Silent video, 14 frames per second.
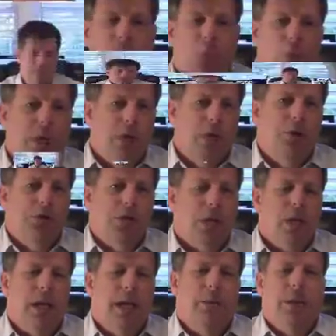When a coaching
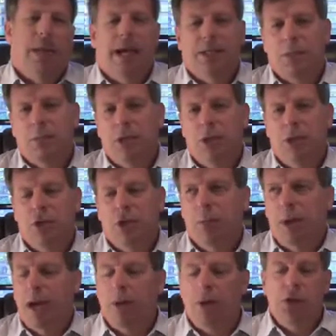client will ask me, Jim,
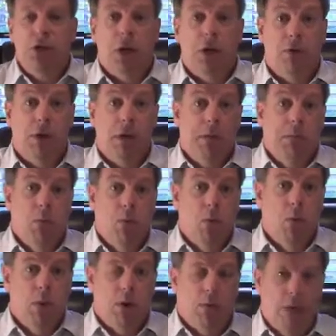how do I generate
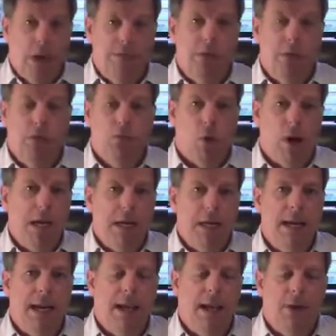more revenue right
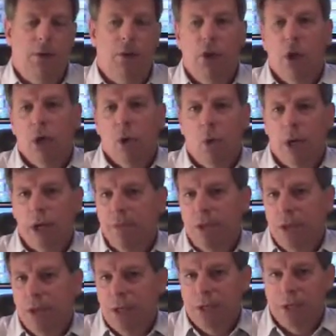now? One of the
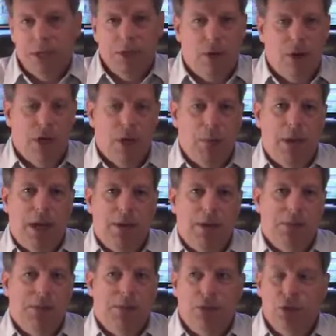things I talk about
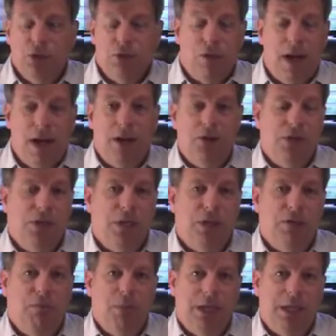is this strategy
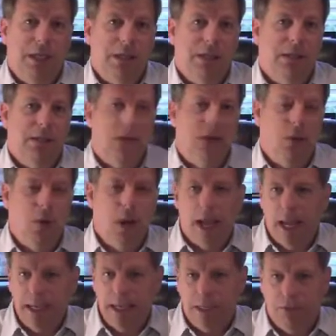of picking the
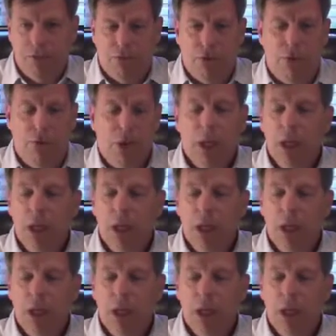low-hanging fruit.